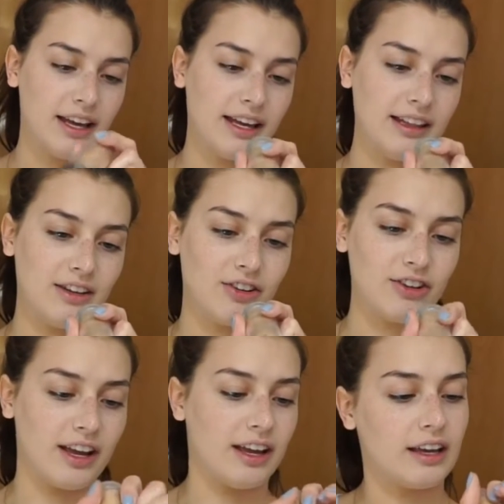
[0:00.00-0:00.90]
in the
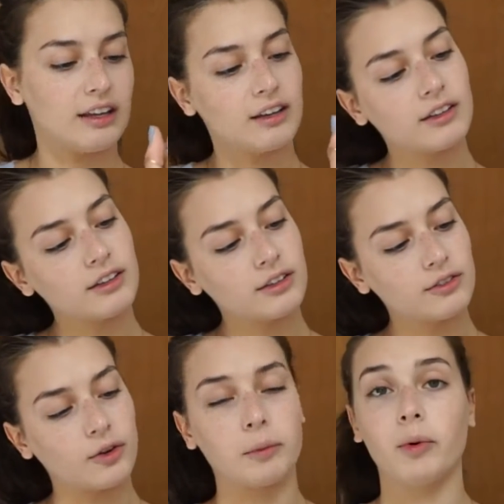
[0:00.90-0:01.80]
shade
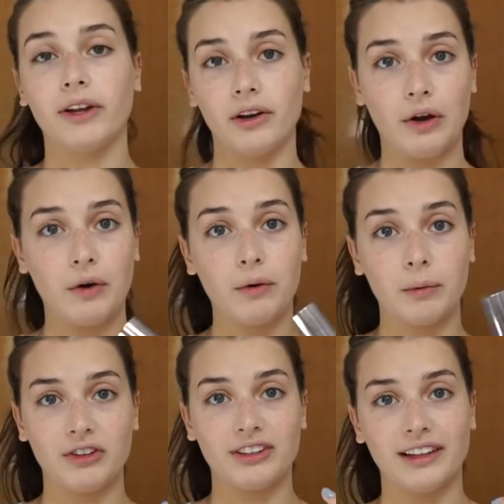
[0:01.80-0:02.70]

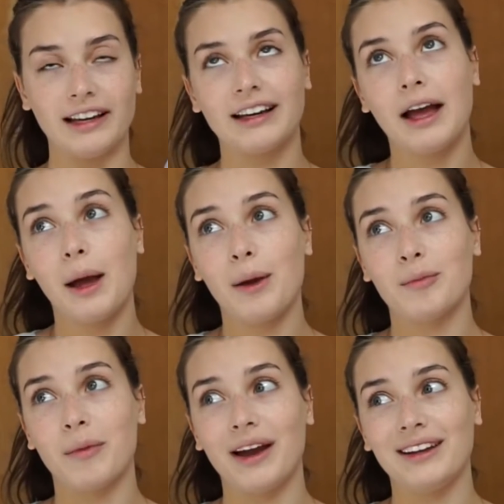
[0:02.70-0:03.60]
4.0, which is like
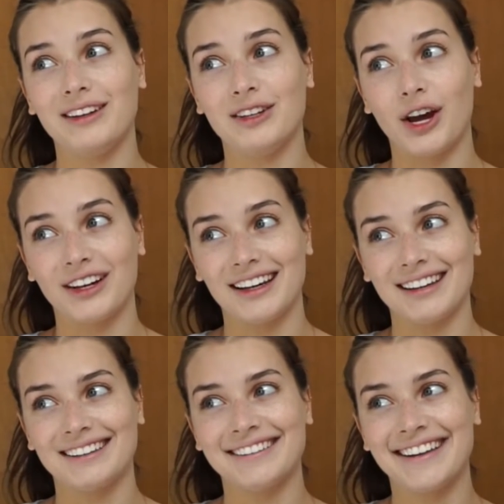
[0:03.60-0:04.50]
my
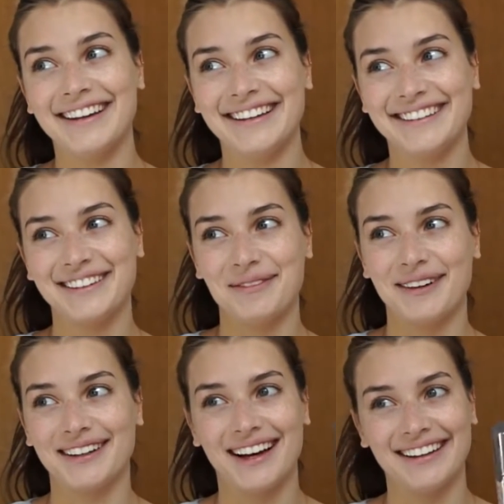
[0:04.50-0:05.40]
darkest
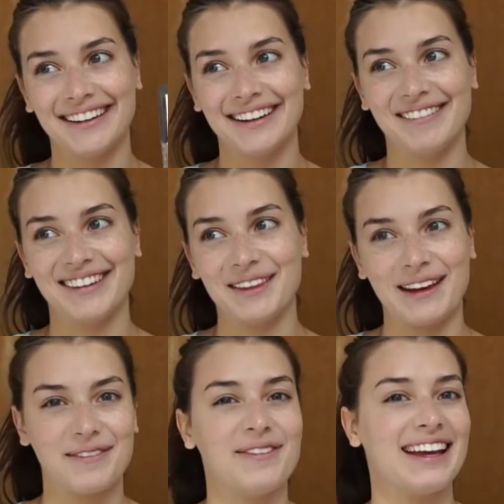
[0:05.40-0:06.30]
summer color with
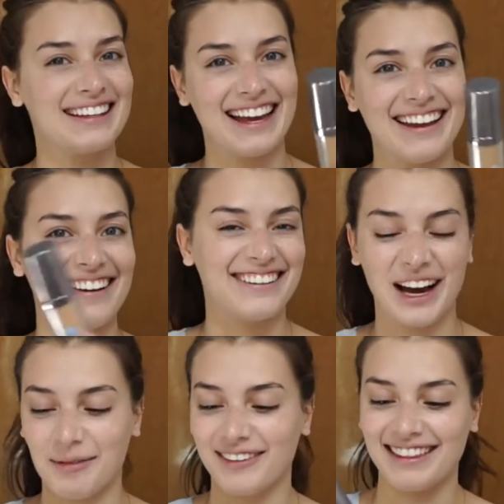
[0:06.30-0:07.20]
like fake tan on
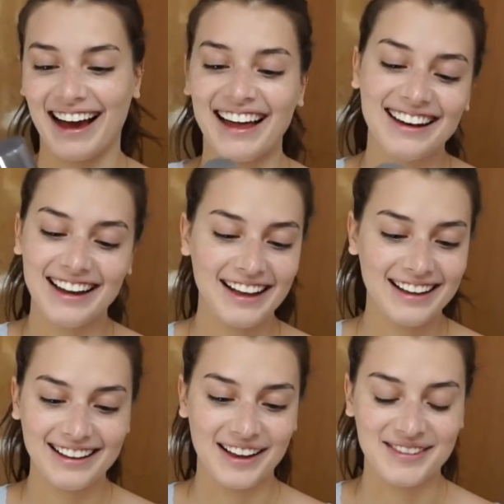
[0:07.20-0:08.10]
top of that.
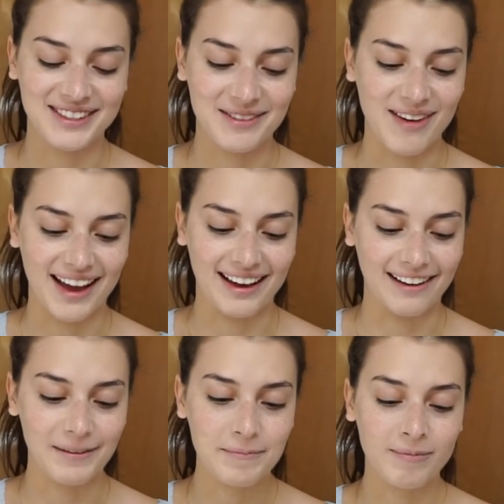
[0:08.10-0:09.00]
I'm so
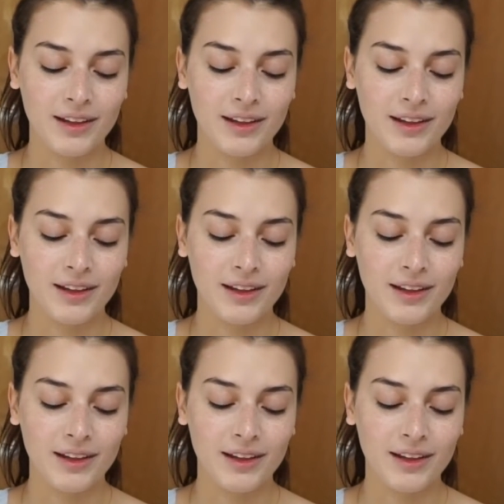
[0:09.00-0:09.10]
pale.